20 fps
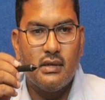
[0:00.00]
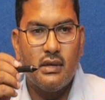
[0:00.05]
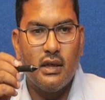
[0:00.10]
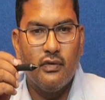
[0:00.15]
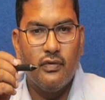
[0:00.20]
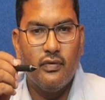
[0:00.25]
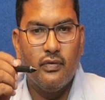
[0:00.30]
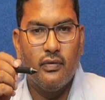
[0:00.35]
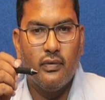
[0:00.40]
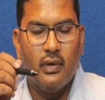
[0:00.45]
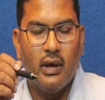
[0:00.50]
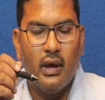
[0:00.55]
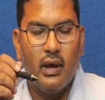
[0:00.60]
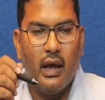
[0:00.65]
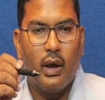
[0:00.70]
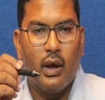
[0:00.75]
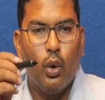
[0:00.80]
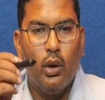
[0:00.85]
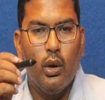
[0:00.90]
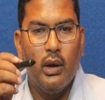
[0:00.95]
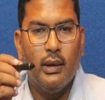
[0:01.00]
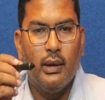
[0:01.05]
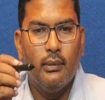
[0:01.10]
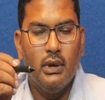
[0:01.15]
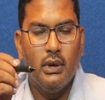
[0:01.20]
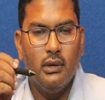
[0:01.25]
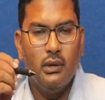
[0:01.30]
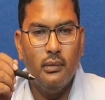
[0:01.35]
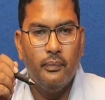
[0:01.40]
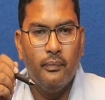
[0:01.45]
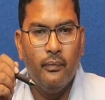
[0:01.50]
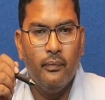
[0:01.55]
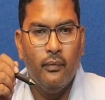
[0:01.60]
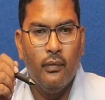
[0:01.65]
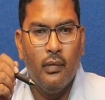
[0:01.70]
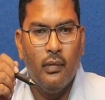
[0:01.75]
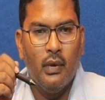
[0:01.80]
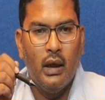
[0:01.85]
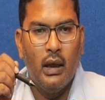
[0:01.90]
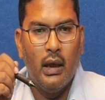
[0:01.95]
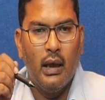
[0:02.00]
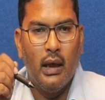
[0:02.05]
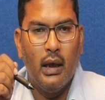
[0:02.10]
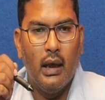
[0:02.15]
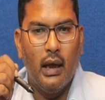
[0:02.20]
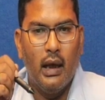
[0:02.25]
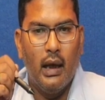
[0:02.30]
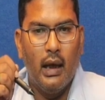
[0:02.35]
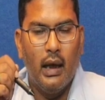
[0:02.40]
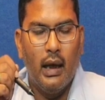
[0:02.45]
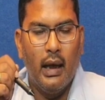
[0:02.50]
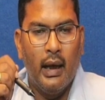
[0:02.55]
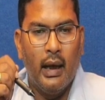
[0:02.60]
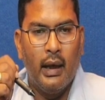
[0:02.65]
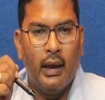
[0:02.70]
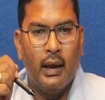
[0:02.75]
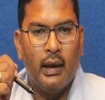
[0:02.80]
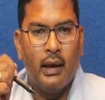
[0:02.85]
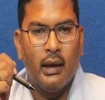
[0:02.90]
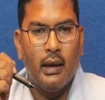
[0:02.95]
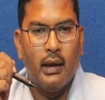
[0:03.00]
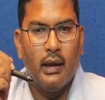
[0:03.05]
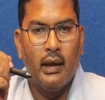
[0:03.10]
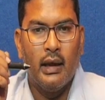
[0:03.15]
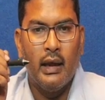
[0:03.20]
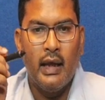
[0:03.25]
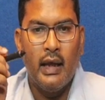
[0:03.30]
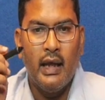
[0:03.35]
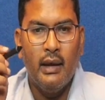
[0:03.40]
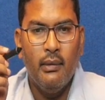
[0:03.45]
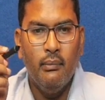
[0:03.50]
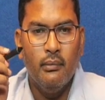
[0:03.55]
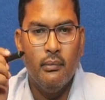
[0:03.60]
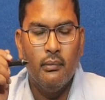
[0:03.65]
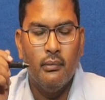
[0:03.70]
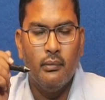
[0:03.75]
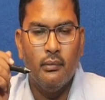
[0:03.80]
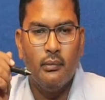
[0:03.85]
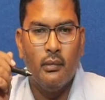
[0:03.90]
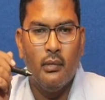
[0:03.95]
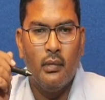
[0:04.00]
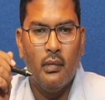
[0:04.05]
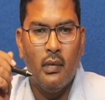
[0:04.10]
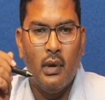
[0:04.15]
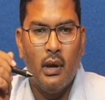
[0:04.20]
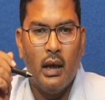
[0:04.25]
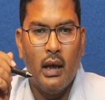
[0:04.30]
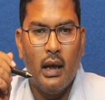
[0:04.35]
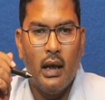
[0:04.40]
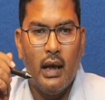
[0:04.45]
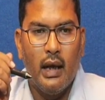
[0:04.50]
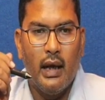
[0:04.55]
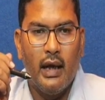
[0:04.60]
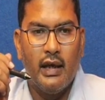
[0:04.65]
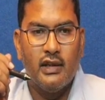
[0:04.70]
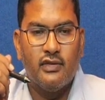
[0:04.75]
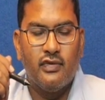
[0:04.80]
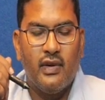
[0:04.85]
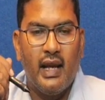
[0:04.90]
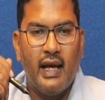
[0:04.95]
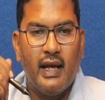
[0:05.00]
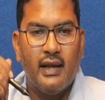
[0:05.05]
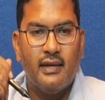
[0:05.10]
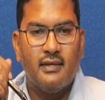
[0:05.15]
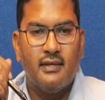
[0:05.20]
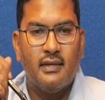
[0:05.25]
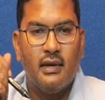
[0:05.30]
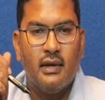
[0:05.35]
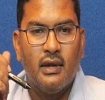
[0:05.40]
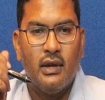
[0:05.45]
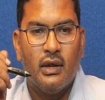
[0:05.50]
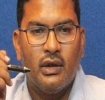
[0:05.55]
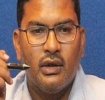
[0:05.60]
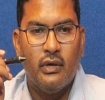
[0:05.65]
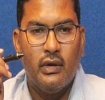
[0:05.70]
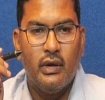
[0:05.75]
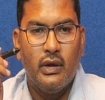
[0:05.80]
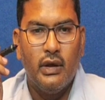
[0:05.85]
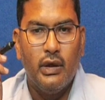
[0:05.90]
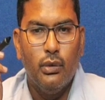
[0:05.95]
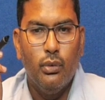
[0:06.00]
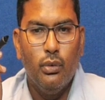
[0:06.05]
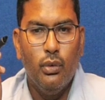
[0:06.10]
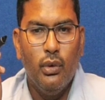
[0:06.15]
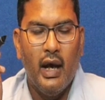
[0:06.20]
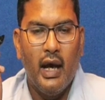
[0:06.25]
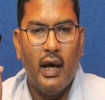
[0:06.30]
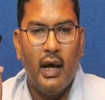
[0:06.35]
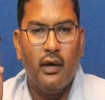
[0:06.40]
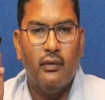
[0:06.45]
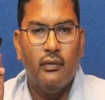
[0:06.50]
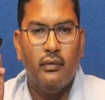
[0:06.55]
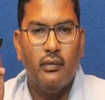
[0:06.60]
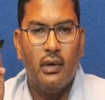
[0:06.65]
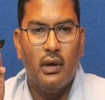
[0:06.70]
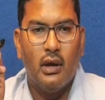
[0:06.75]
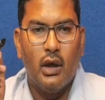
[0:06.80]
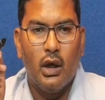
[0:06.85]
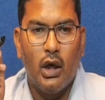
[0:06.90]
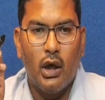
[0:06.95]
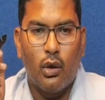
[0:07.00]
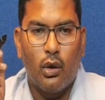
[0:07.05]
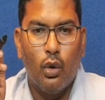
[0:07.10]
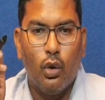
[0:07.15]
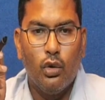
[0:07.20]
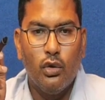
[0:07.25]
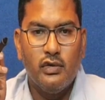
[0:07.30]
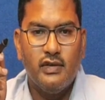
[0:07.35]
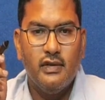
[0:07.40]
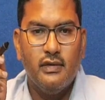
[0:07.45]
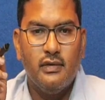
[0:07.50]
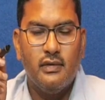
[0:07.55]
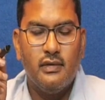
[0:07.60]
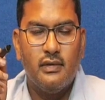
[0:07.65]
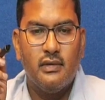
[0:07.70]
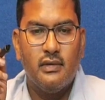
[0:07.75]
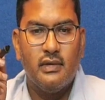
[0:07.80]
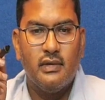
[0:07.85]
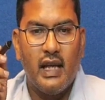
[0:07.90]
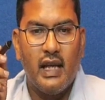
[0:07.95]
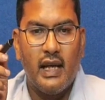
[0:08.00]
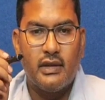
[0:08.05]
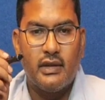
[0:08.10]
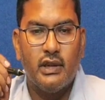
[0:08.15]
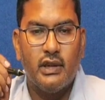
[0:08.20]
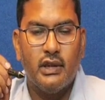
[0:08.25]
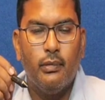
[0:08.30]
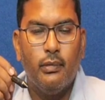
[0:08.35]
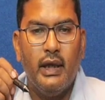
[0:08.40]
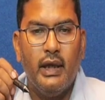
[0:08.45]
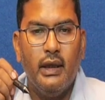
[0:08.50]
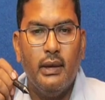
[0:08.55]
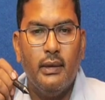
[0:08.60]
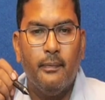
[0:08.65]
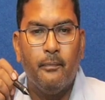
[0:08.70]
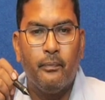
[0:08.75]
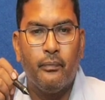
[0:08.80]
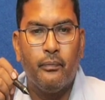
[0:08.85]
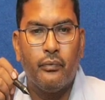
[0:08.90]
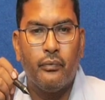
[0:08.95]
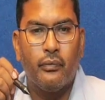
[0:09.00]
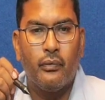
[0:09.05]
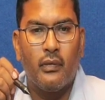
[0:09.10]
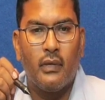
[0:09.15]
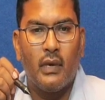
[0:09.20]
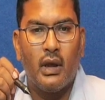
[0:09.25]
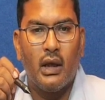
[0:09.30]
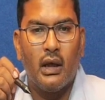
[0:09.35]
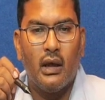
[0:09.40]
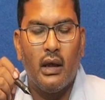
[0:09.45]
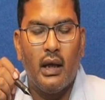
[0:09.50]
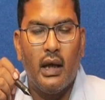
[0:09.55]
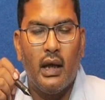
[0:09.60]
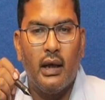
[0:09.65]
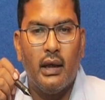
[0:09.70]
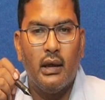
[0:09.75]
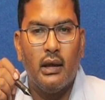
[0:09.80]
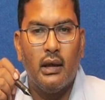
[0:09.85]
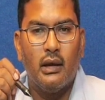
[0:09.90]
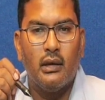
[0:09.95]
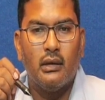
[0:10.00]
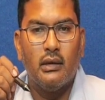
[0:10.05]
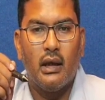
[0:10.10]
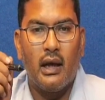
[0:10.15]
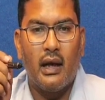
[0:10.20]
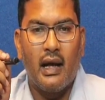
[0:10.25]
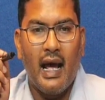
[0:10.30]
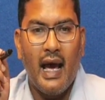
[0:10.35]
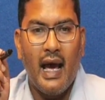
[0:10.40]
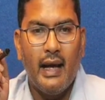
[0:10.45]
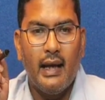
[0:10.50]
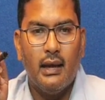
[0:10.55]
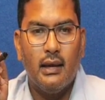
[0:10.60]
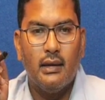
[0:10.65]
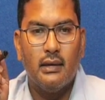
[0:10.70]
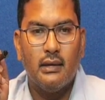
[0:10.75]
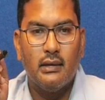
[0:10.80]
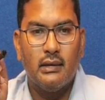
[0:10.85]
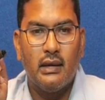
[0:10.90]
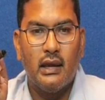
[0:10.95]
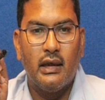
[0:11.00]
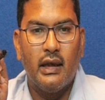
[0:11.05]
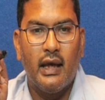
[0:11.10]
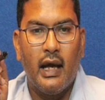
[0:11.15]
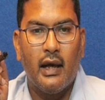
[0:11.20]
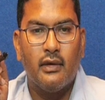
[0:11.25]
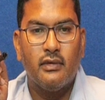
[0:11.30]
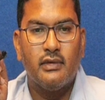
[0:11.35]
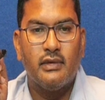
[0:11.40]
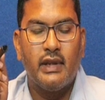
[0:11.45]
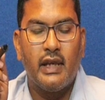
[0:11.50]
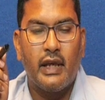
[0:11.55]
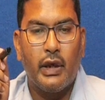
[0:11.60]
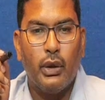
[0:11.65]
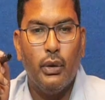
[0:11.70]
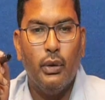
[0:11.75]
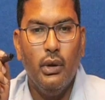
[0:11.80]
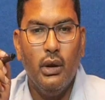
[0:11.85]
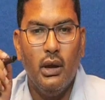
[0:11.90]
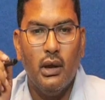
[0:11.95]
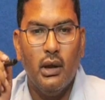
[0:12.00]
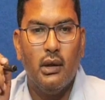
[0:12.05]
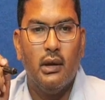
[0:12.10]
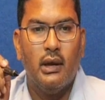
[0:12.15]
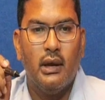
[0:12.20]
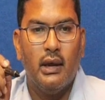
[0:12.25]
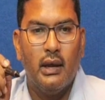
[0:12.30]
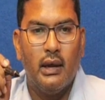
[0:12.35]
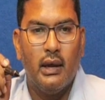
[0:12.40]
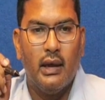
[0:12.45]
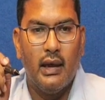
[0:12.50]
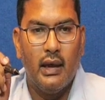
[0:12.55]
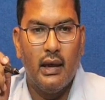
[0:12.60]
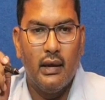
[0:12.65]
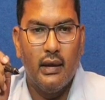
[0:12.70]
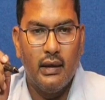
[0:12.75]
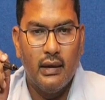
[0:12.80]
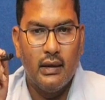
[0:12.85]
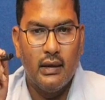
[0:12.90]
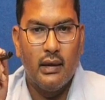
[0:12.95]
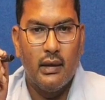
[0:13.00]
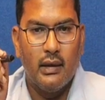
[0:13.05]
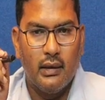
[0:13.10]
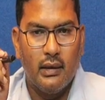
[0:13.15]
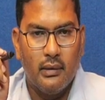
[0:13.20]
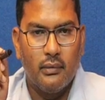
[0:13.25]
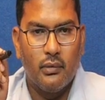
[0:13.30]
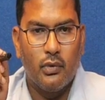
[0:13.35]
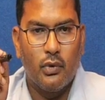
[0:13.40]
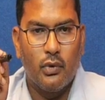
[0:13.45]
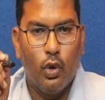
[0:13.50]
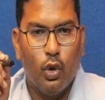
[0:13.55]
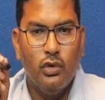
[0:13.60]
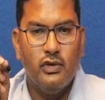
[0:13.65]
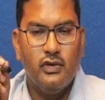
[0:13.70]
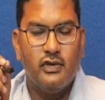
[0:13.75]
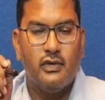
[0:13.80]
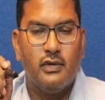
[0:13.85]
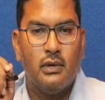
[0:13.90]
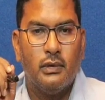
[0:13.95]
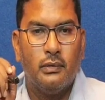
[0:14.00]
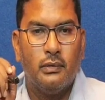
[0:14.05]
of a roll number, and name, as well as you do have a courses selected by and the rank that you have secured in the course.